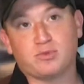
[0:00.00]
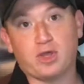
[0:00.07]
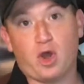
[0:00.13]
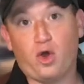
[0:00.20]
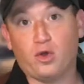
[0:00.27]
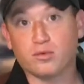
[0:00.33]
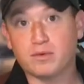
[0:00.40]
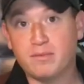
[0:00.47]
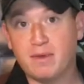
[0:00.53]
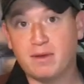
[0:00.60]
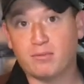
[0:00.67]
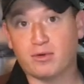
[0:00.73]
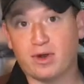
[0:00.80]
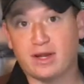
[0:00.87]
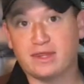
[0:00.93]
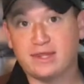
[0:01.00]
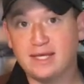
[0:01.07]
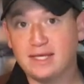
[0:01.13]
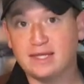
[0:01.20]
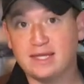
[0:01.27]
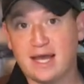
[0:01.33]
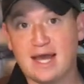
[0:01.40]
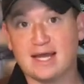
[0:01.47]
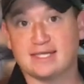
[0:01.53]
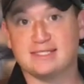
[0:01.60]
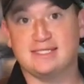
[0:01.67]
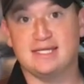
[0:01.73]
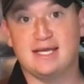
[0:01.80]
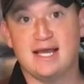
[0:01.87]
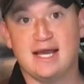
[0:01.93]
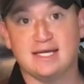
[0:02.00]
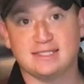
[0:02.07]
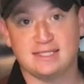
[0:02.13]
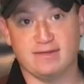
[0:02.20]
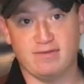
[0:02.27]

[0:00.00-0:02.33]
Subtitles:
we all remember, I think the XDS